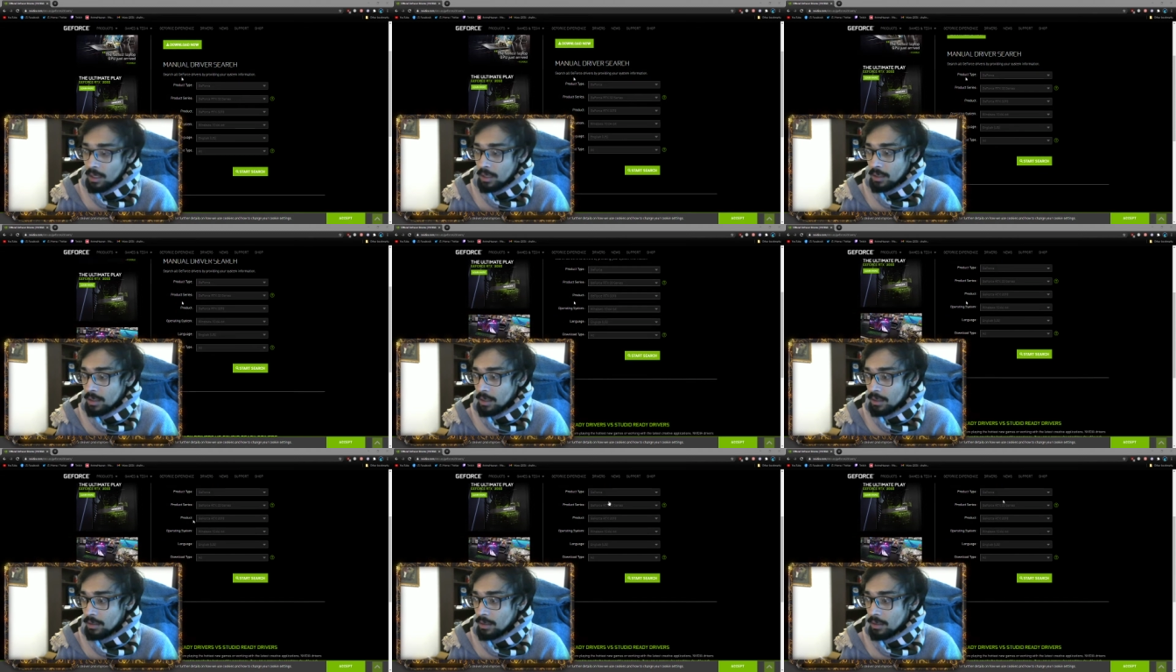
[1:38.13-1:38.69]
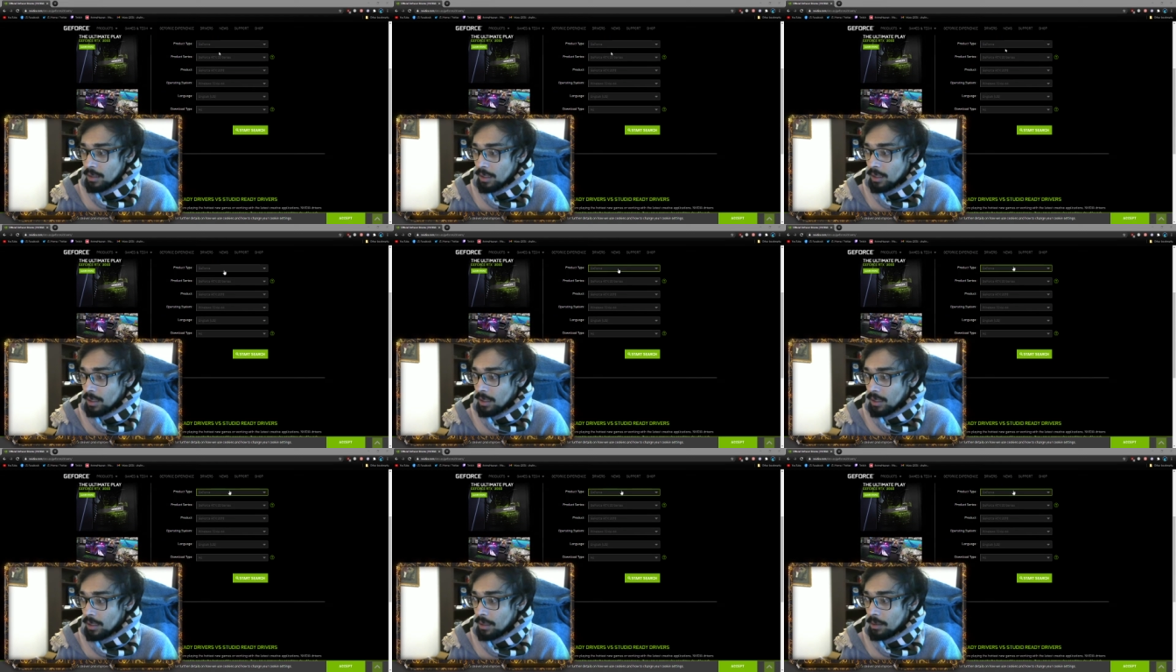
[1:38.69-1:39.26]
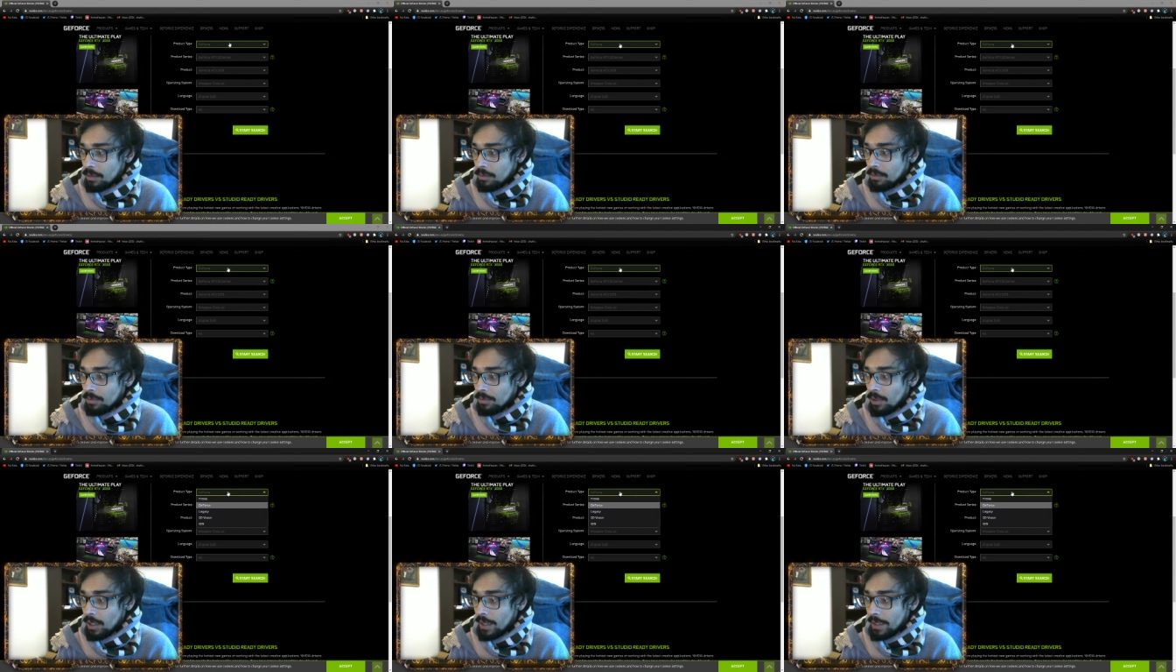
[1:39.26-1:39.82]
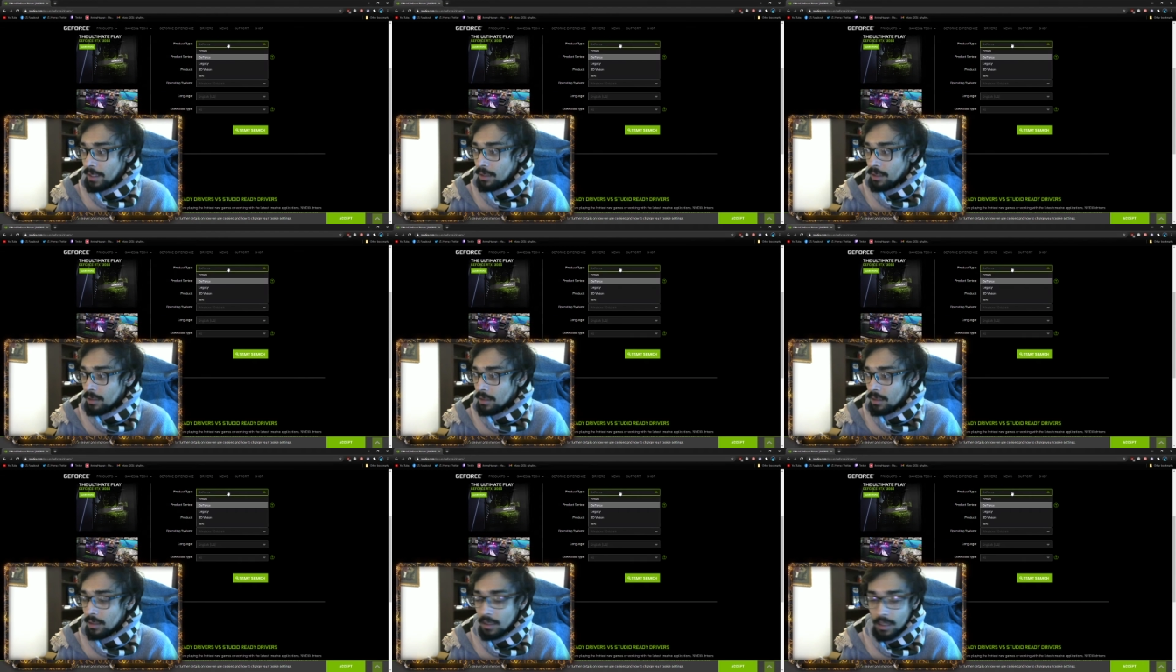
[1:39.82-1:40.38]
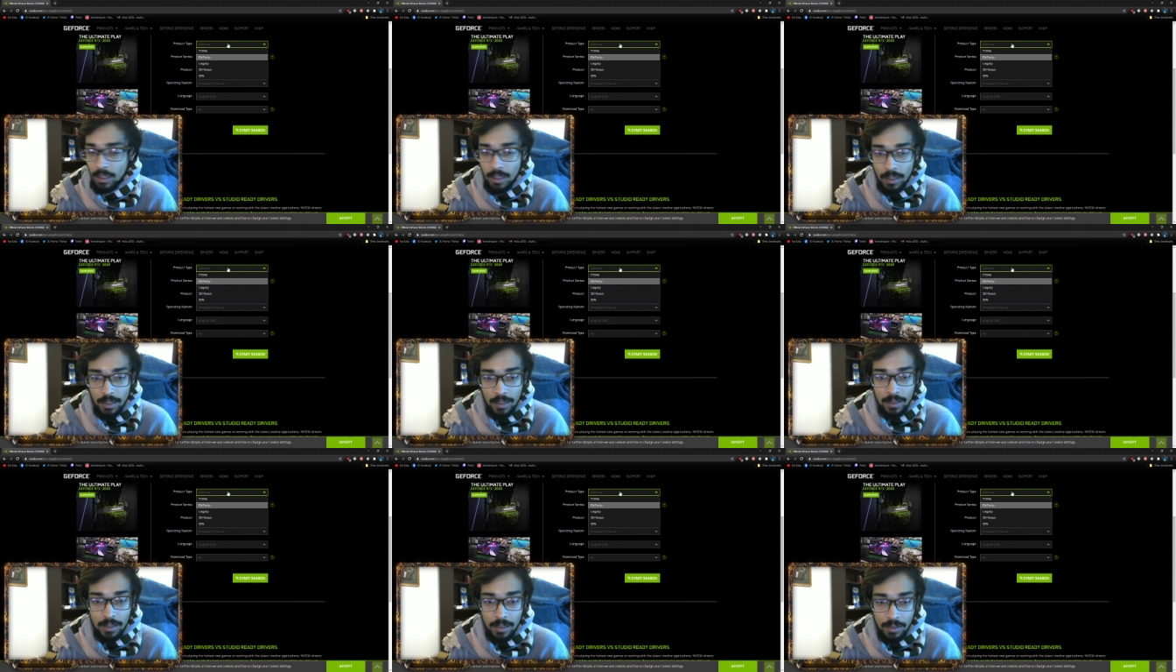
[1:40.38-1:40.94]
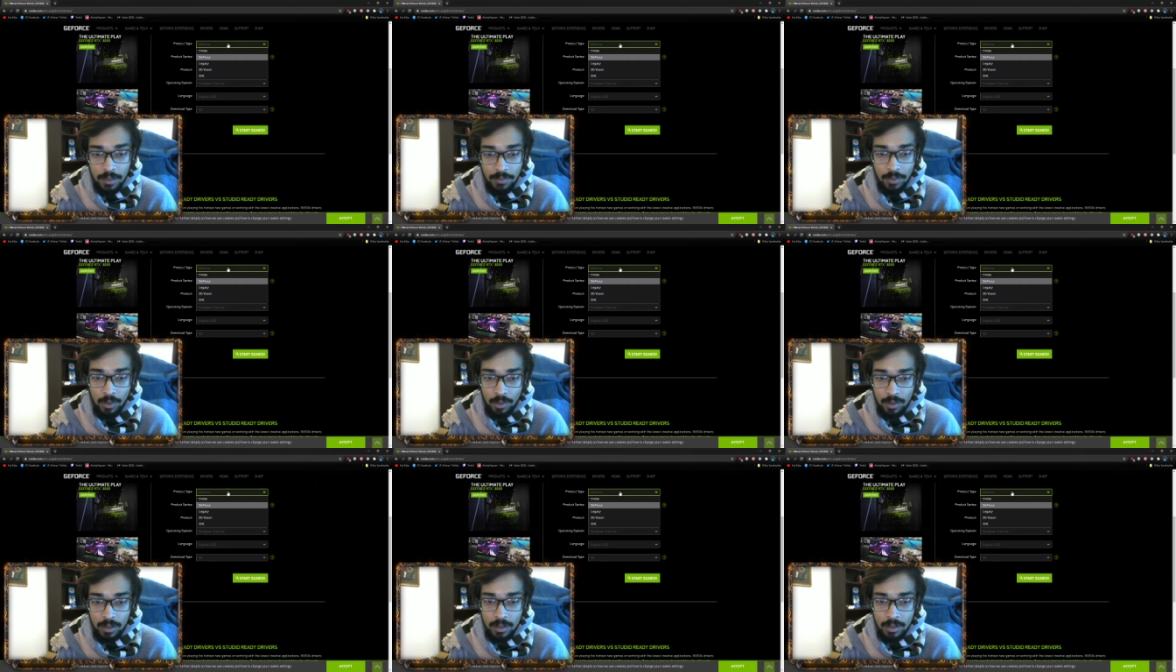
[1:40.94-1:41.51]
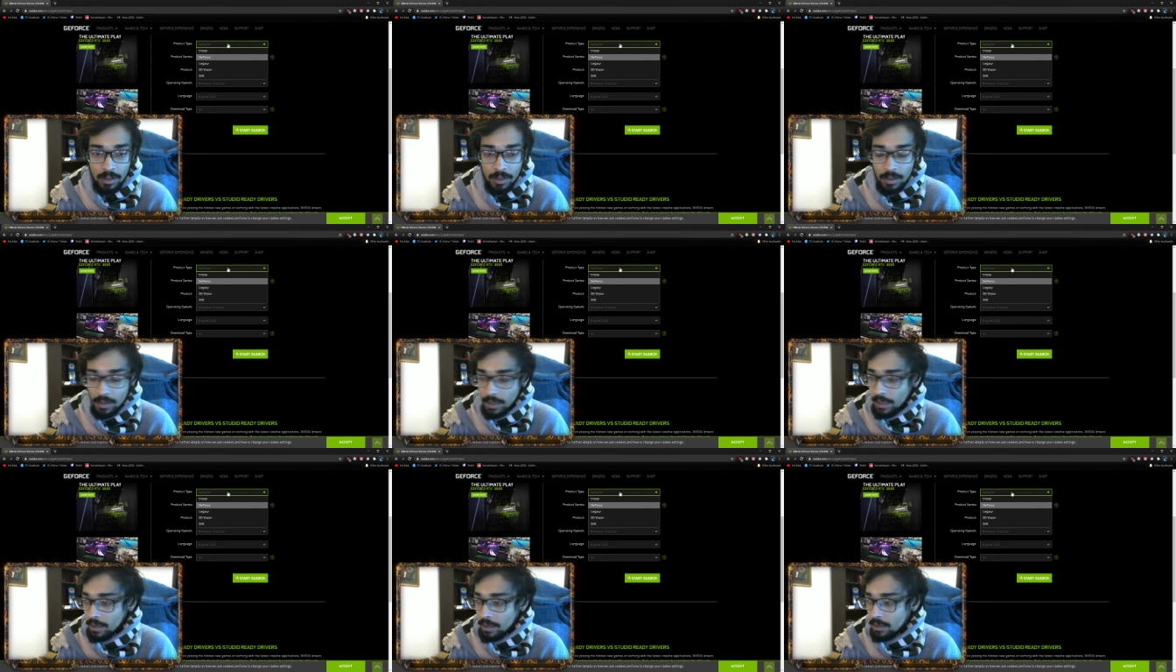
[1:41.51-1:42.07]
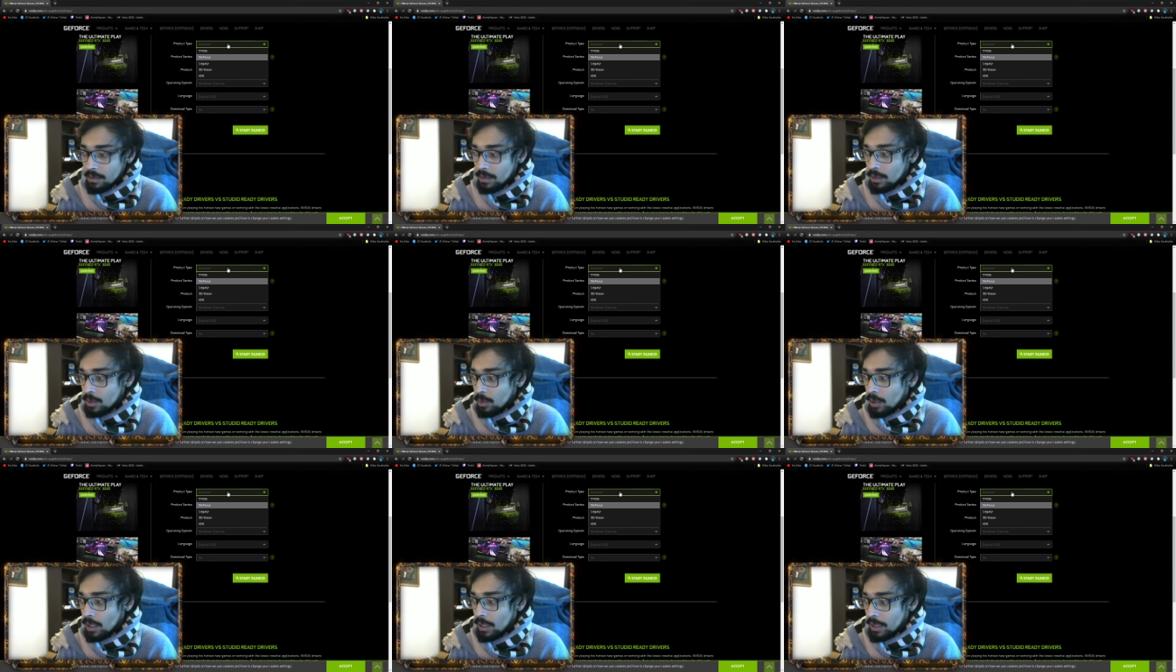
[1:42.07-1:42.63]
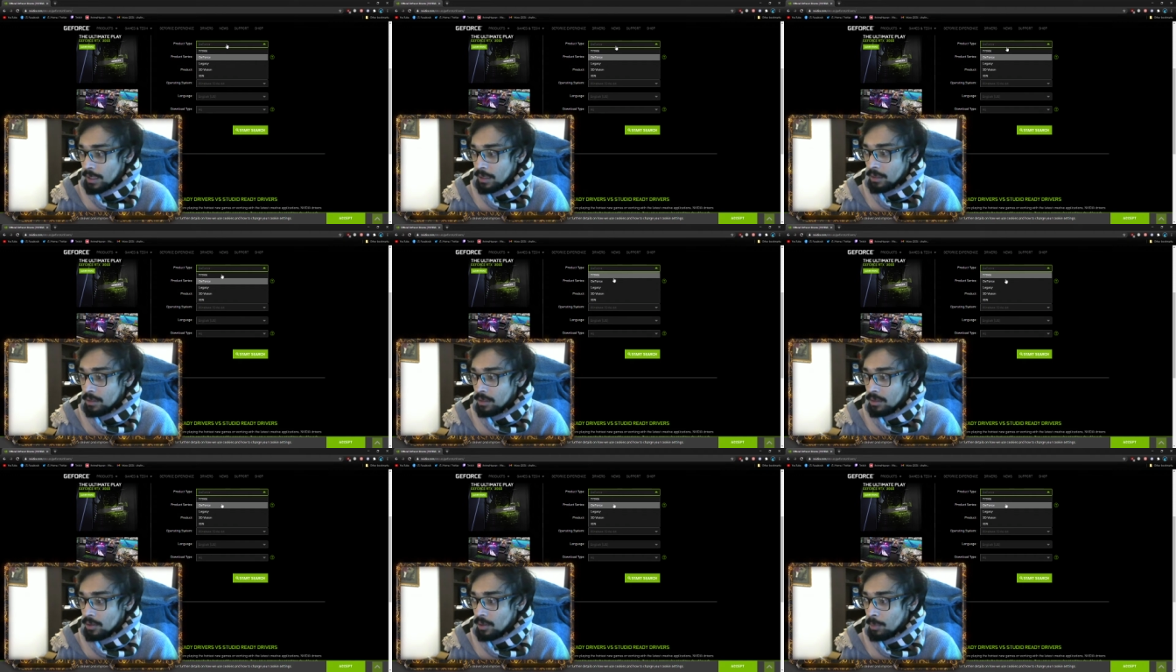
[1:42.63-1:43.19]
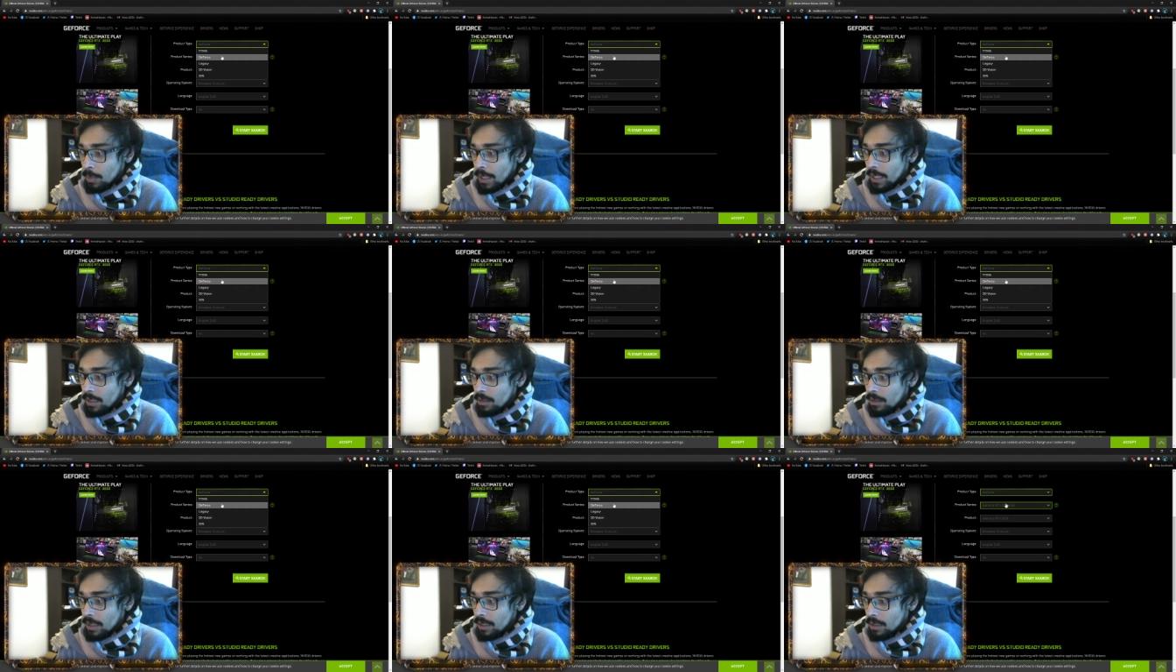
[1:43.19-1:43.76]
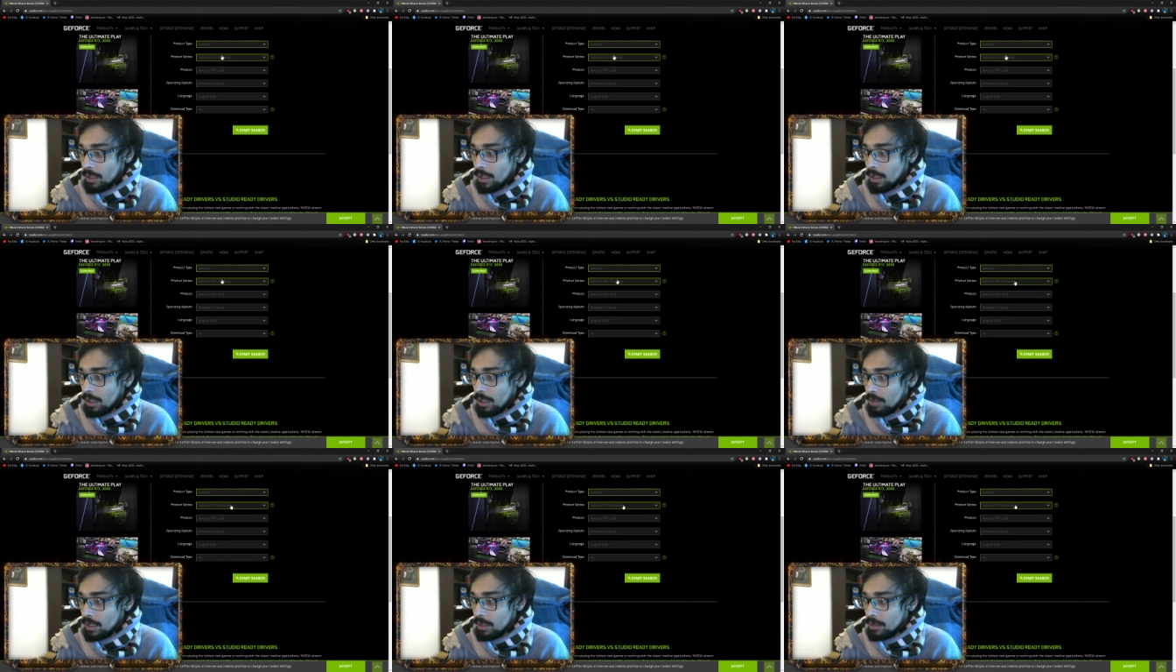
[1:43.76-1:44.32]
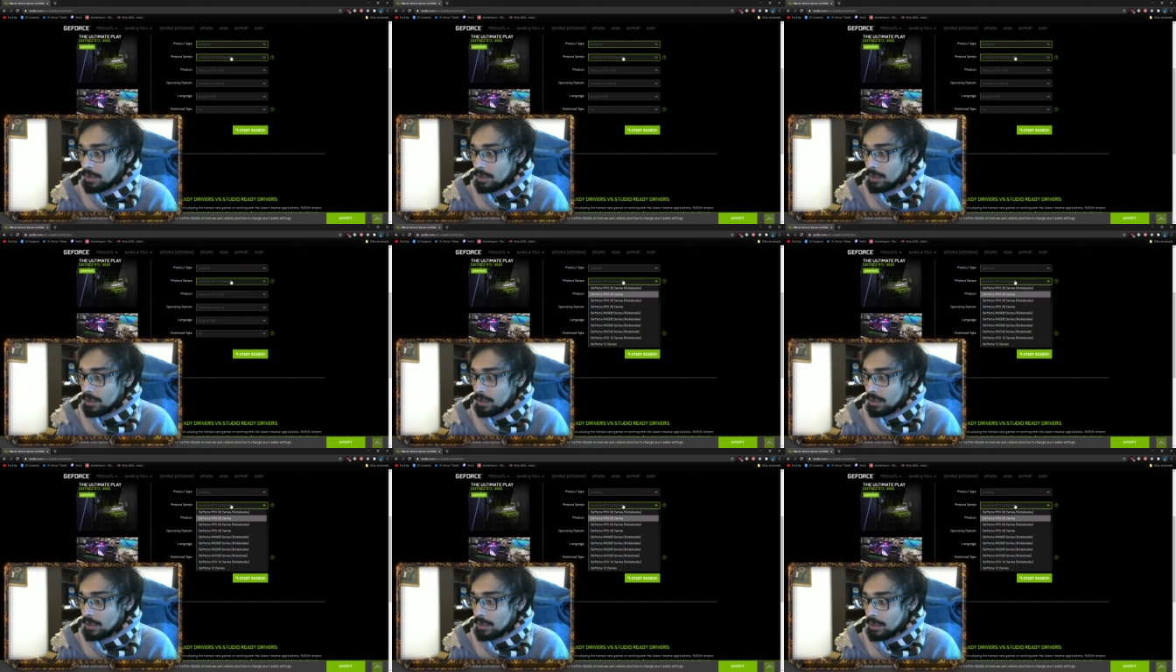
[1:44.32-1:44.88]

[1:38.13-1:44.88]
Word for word: just uh, find the correct GeForce that you are in so mine right now is uh,